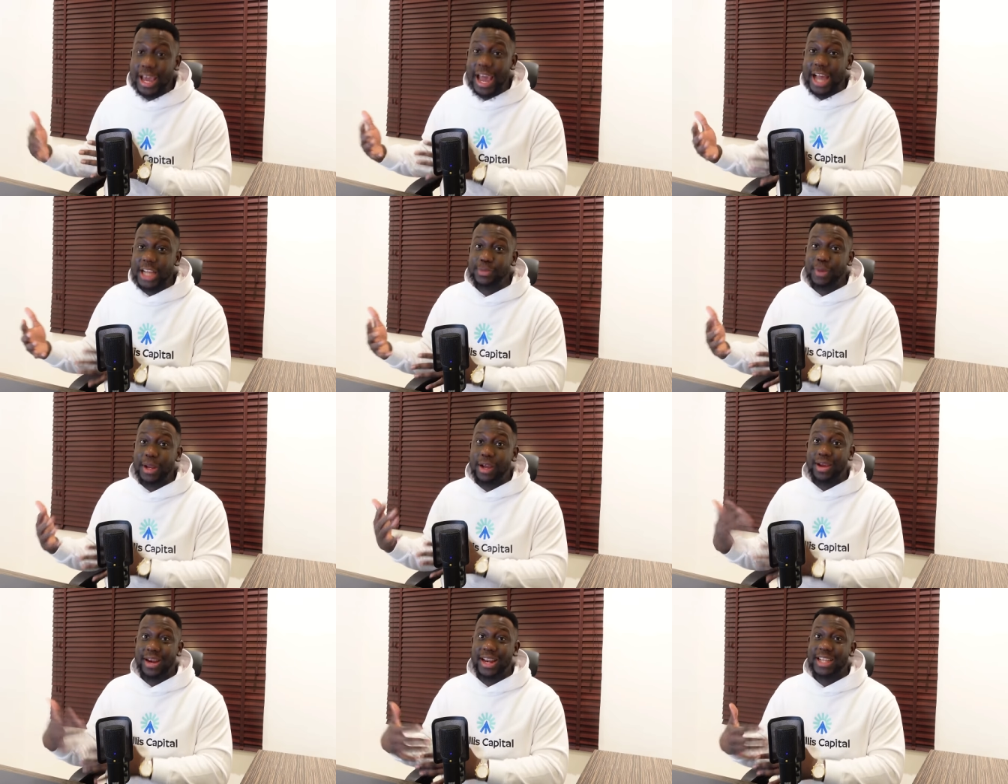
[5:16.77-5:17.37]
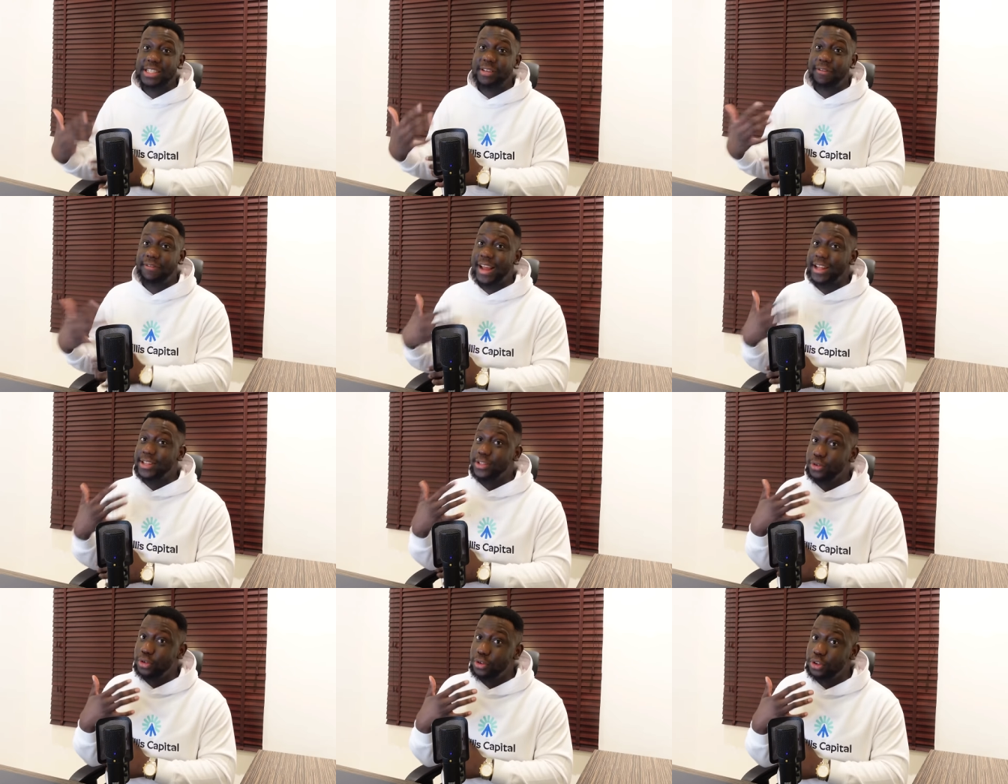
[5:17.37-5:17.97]
catch my connecting
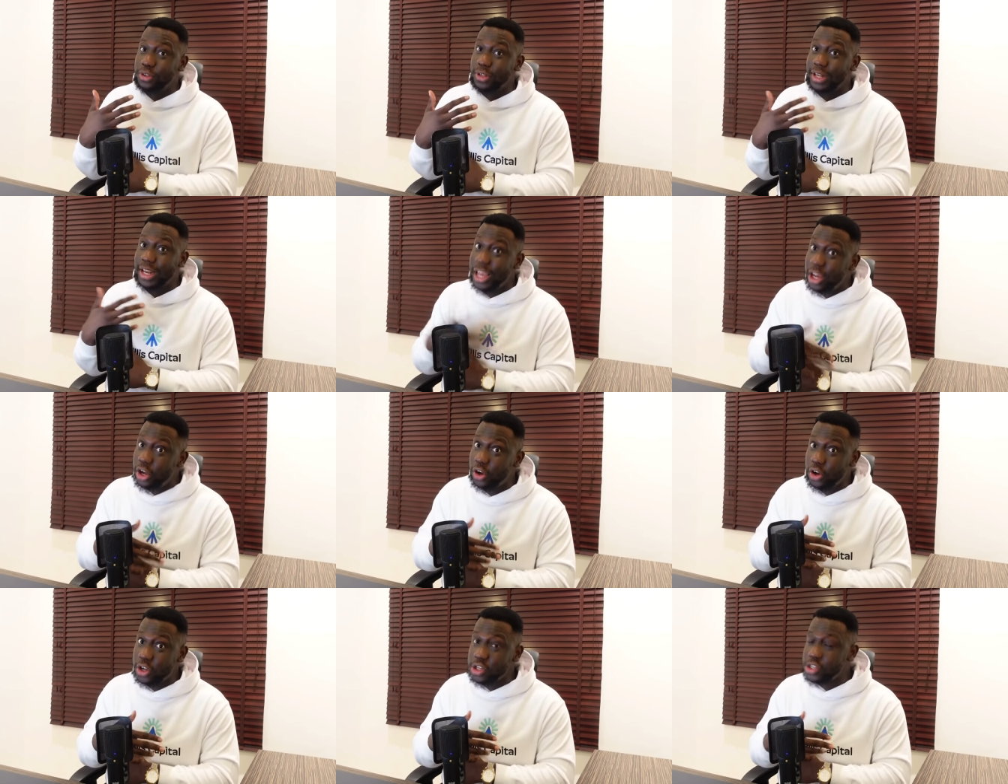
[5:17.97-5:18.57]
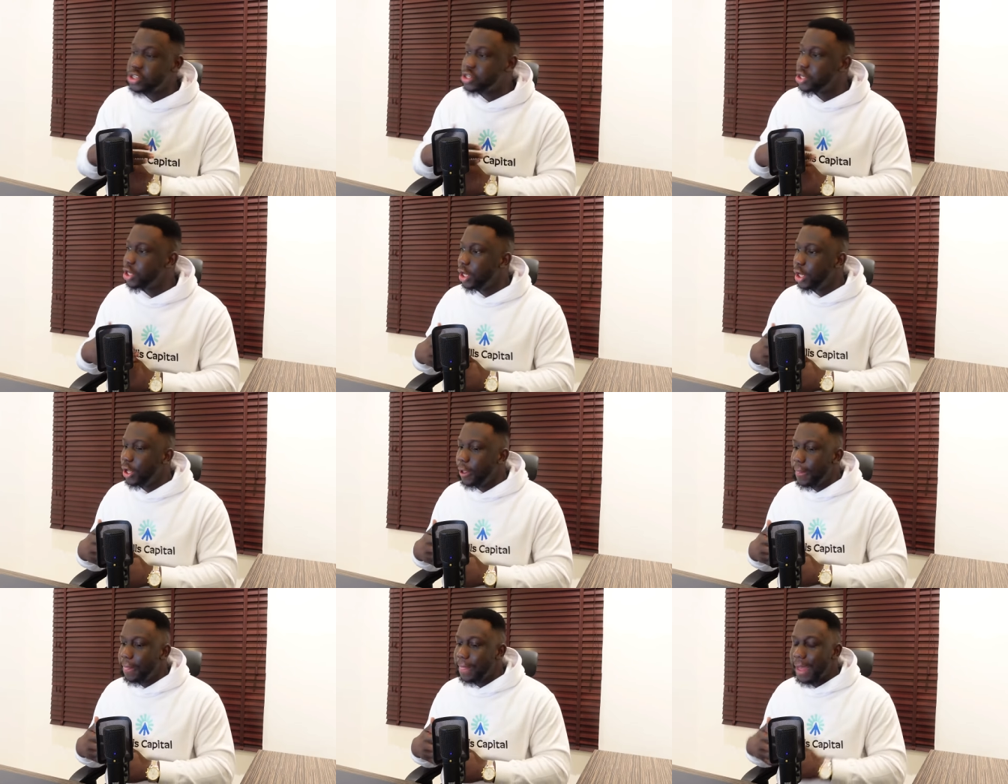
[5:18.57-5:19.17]
flight to Lagos,
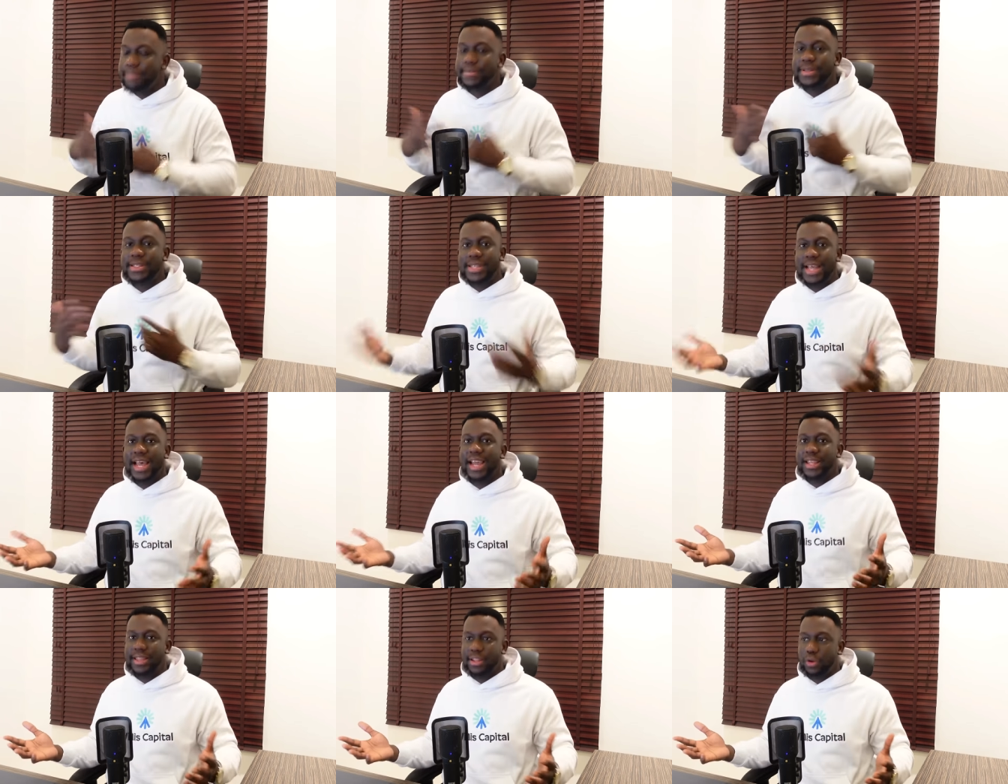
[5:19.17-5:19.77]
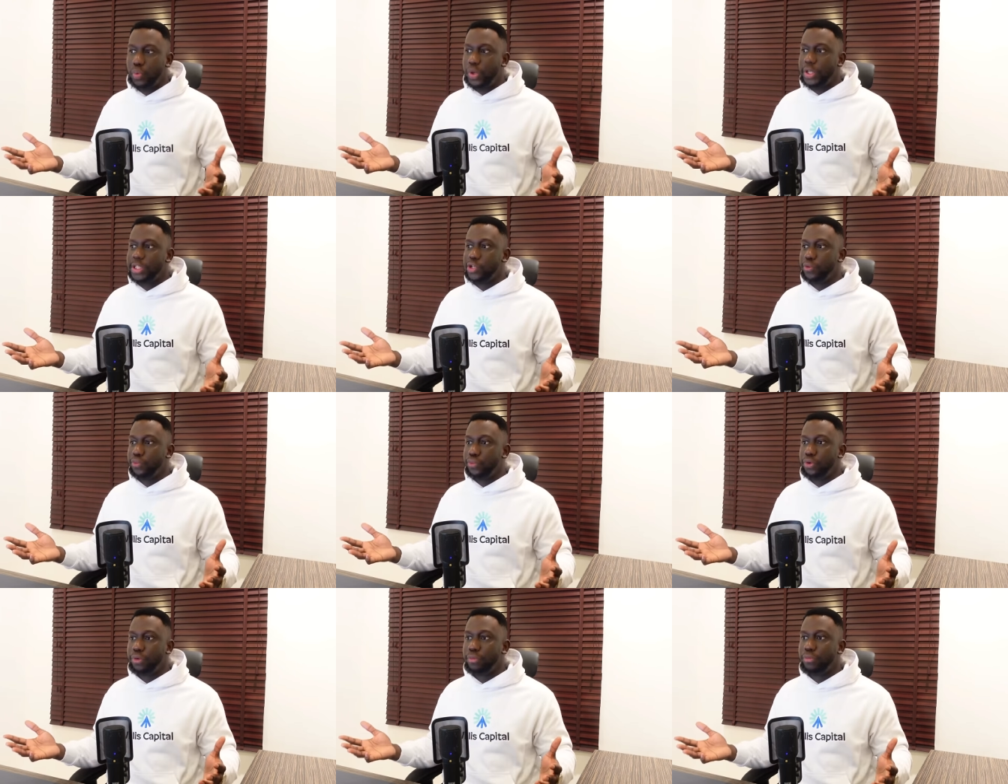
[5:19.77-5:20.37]
I'm sat in the
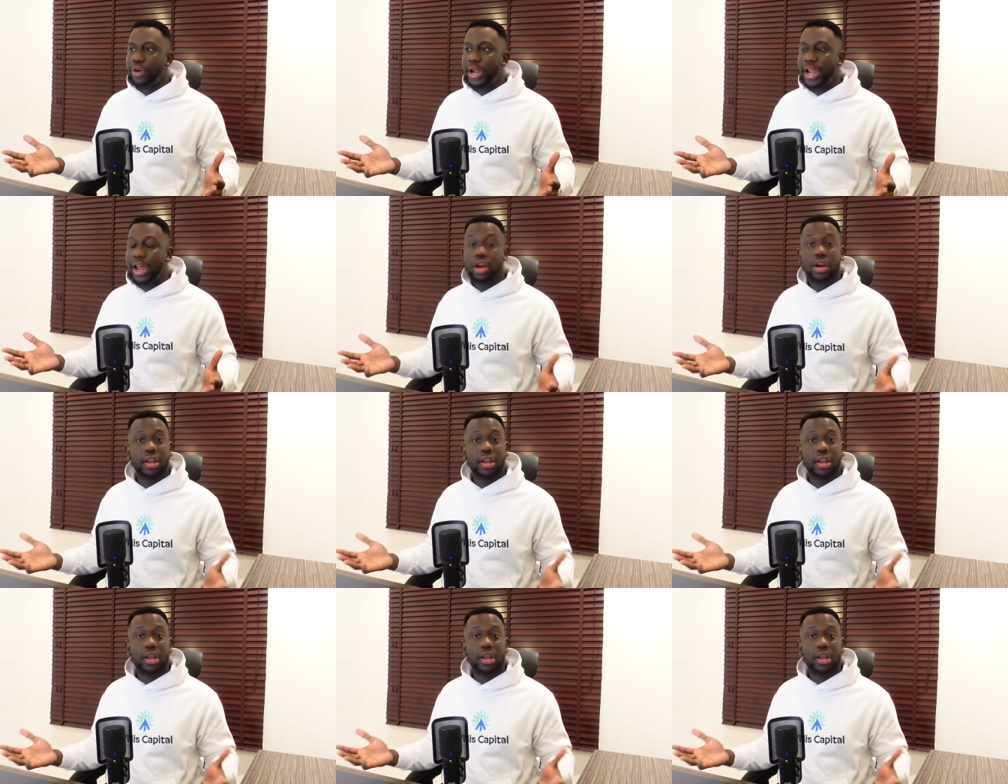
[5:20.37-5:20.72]
waiting room, right?